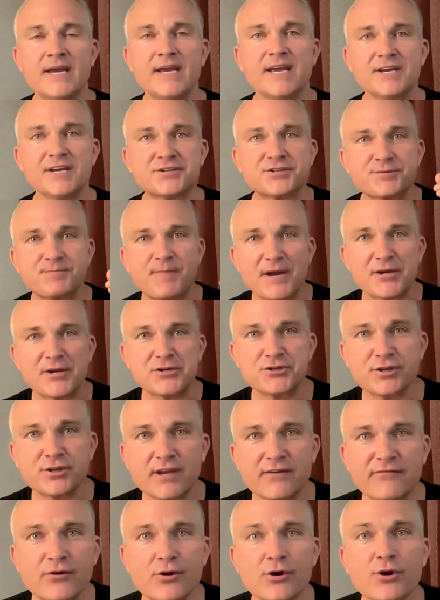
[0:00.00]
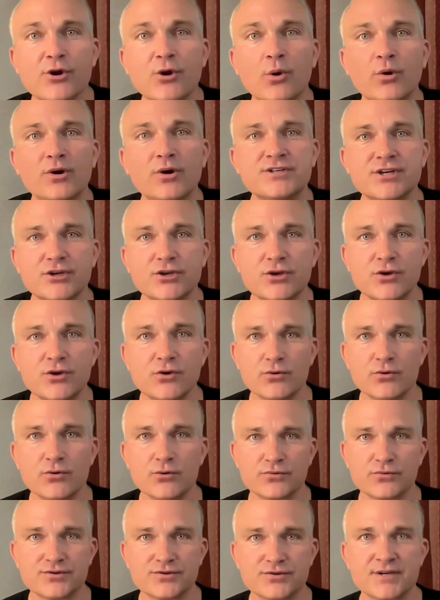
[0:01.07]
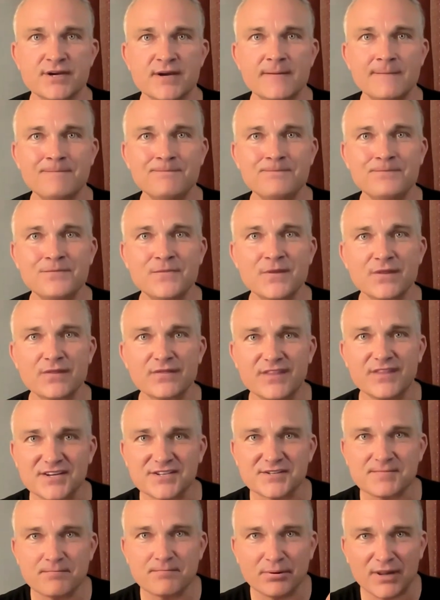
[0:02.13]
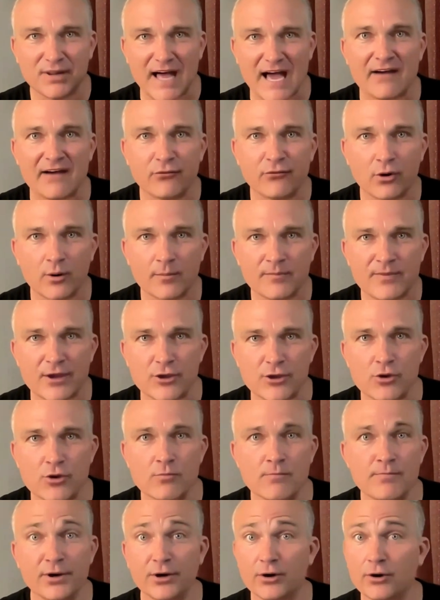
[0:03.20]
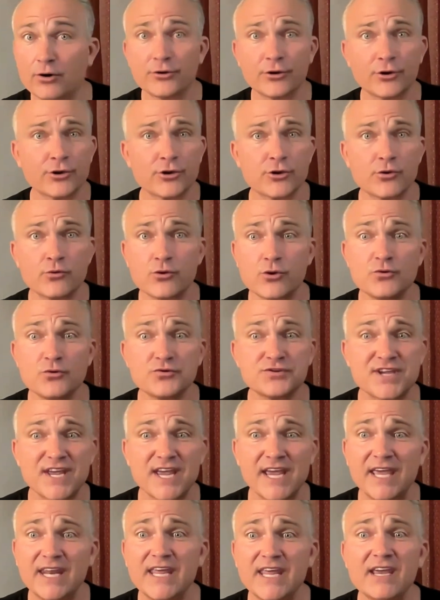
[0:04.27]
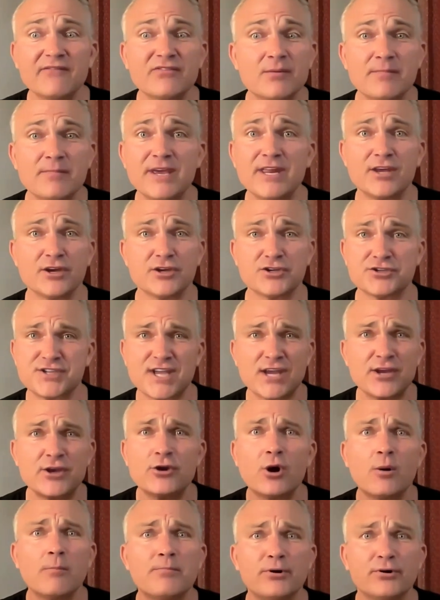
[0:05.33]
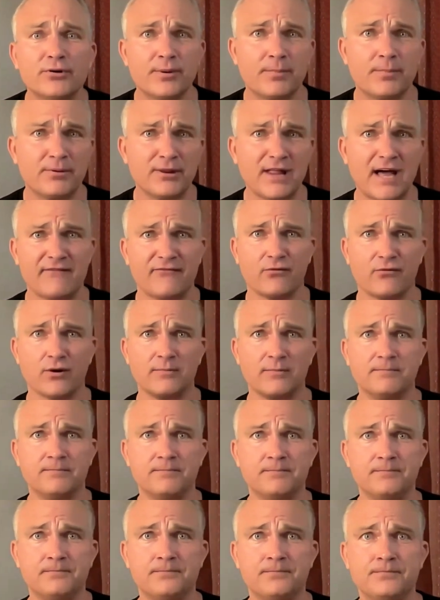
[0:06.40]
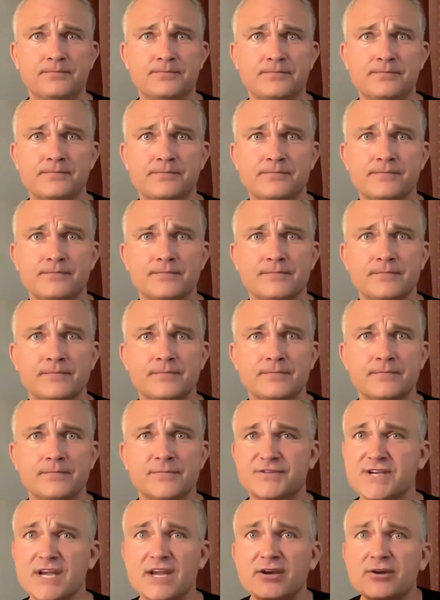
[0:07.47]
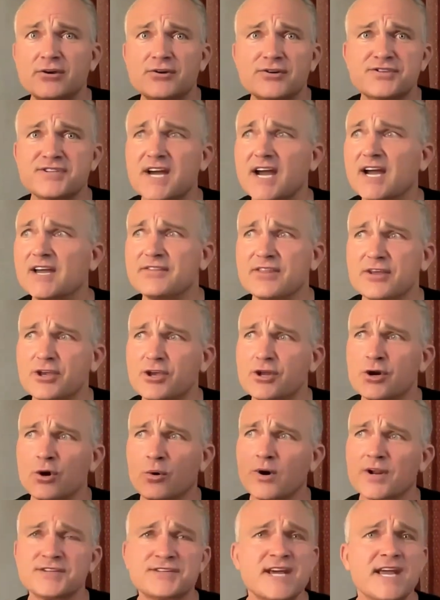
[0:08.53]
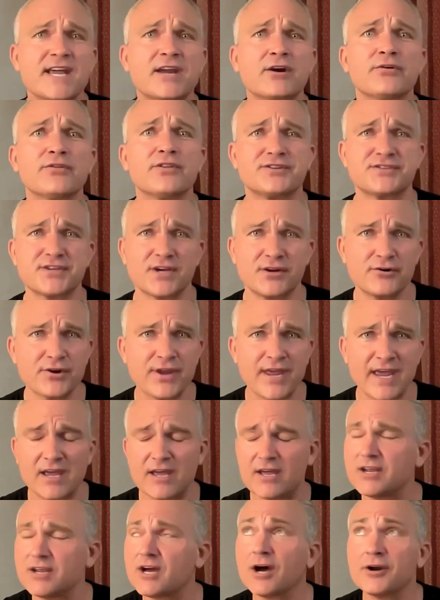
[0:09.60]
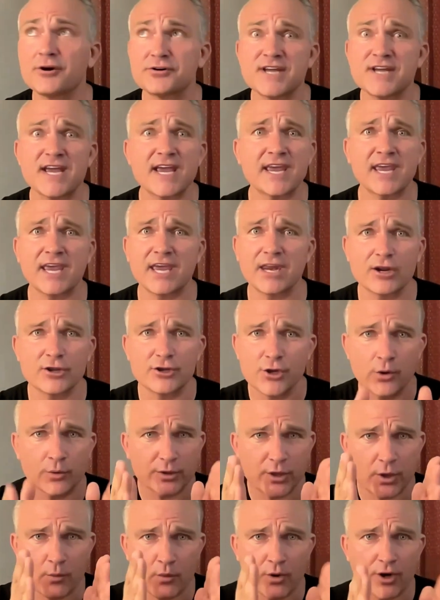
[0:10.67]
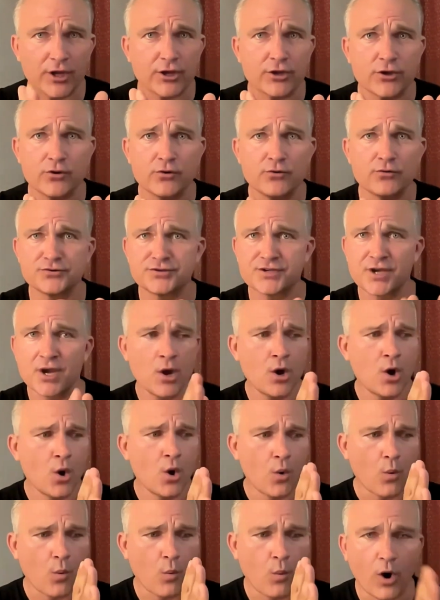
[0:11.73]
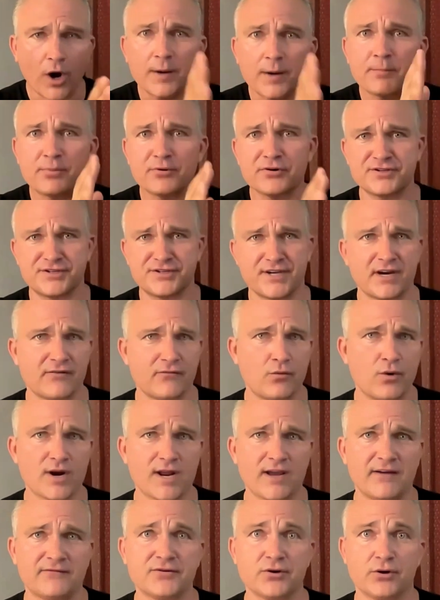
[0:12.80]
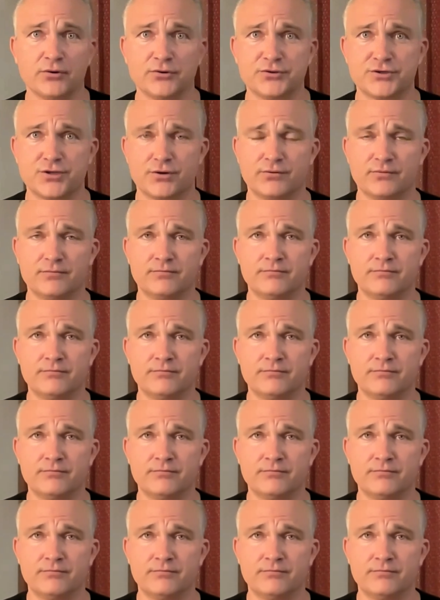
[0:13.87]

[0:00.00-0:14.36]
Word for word: especially if you're going to use this platform that you build, or you use any of the media. Say you don't build a platform. Say you decide that you don't want to take on this undertaking and you only want to use one percent of what I've told you.